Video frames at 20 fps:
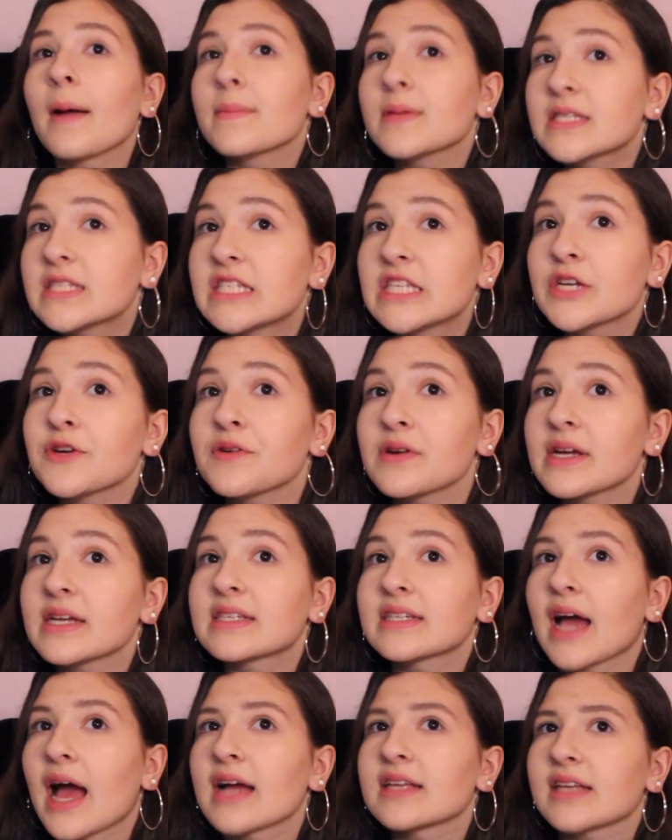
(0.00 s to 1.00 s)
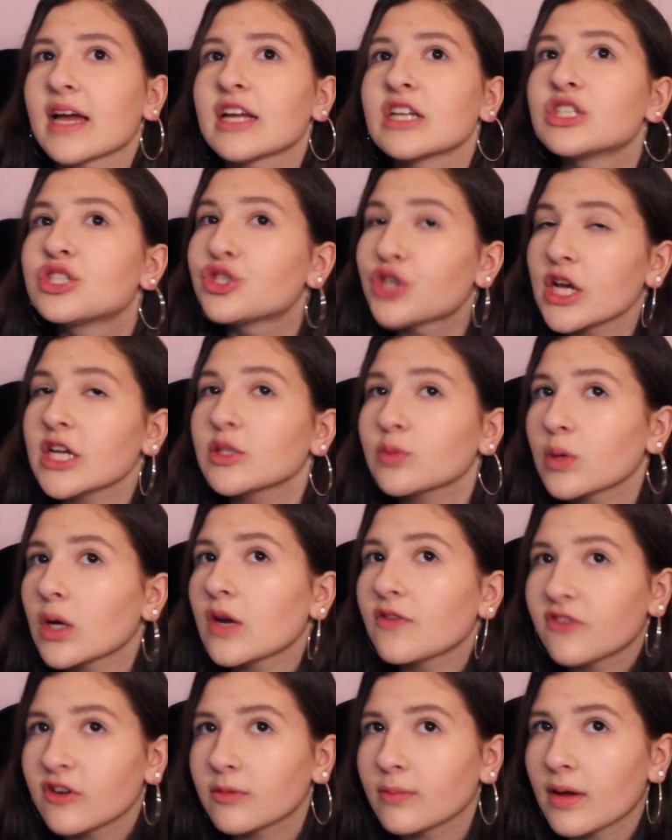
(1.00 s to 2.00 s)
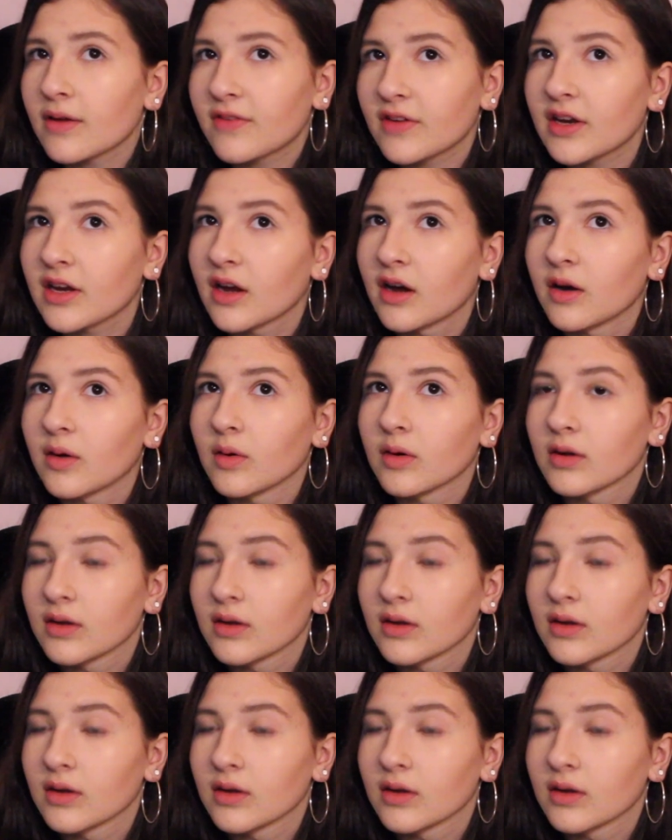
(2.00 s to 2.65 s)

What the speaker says: I'm serious, guys. I just want to film my video.